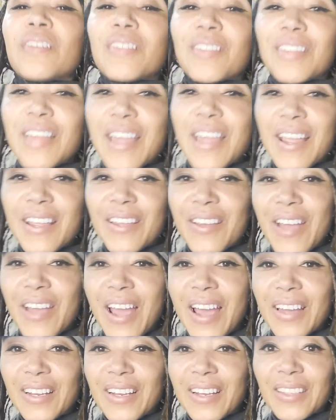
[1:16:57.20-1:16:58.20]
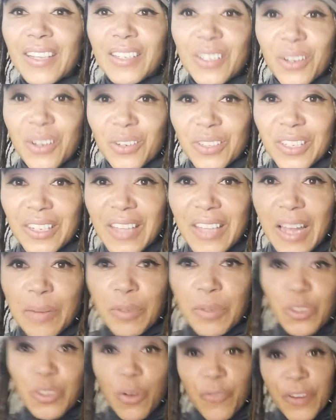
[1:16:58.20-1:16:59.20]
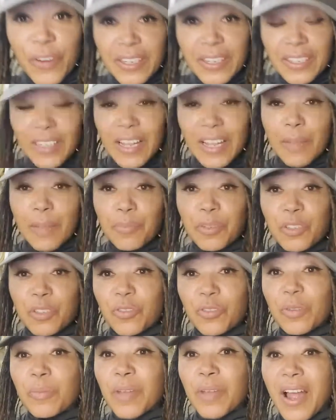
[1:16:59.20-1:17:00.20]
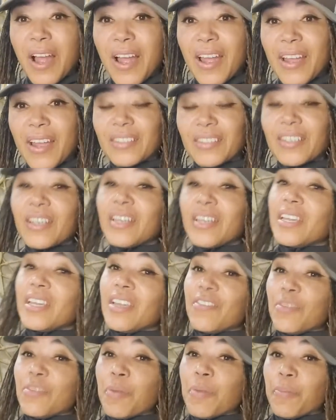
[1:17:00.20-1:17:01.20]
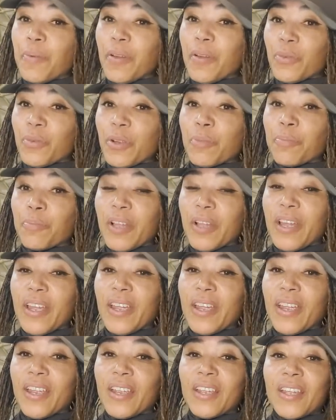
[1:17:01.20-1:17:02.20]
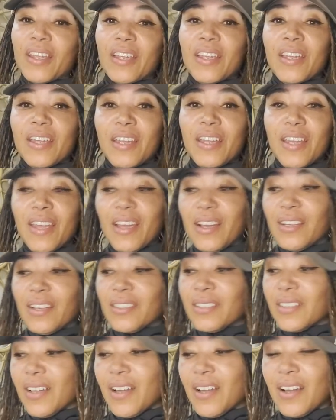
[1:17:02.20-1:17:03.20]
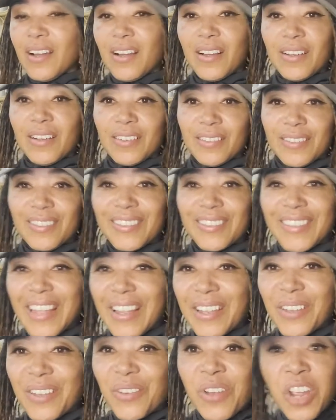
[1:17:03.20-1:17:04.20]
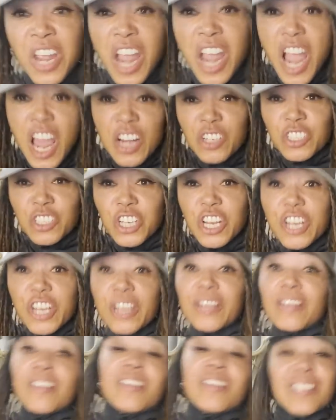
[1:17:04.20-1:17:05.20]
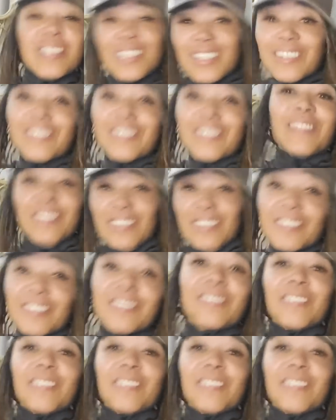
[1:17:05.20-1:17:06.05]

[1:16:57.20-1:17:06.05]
Thank you, Anna. Let's go see the animals. Don't forget to like up the stream, guys, even people on the replay. And uh, thank you. Energy, energy, energy,